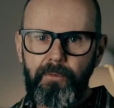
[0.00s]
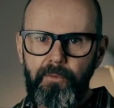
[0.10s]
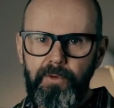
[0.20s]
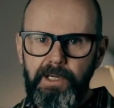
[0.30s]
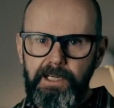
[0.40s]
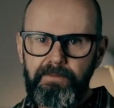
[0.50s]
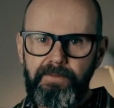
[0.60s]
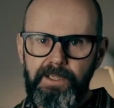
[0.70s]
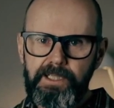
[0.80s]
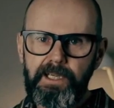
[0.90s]

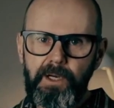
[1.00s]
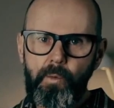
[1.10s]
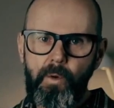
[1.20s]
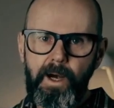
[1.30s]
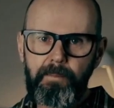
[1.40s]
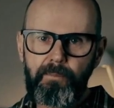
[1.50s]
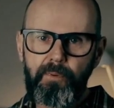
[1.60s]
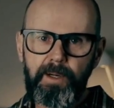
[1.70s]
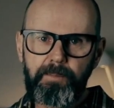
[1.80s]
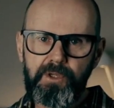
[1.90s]
revisiting one
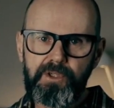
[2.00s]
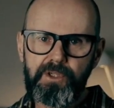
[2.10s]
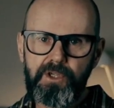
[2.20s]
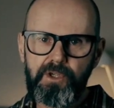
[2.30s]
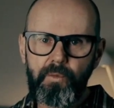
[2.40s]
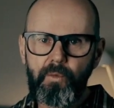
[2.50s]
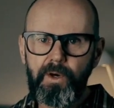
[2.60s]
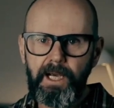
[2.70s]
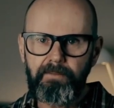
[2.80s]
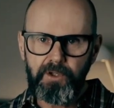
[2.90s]
preposition
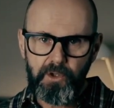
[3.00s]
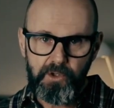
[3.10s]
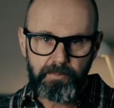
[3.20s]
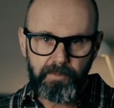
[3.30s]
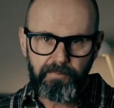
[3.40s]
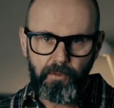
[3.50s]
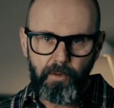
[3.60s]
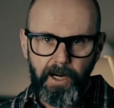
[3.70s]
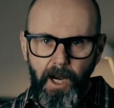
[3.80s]
we have used before,